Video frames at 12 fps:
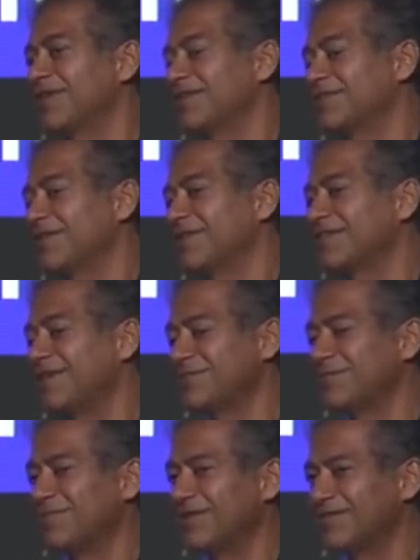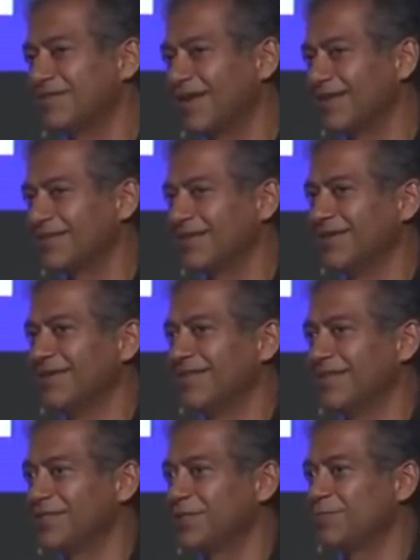Right. So anytime somebody says
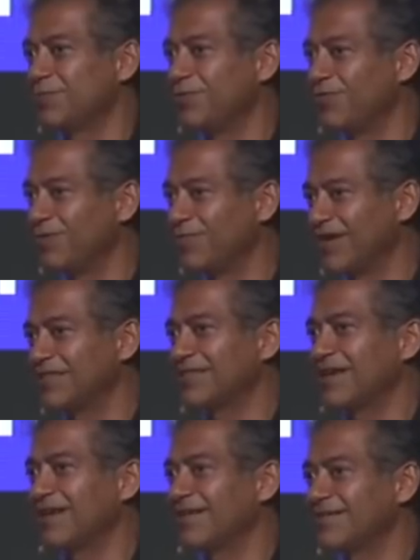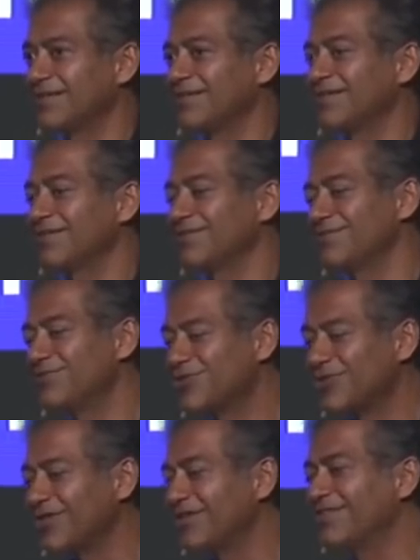this is proven by science, they
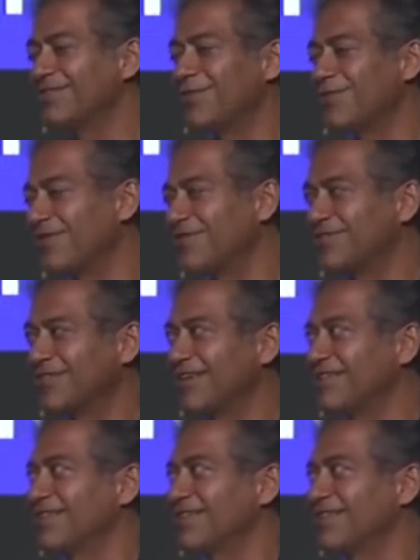usually don't understand.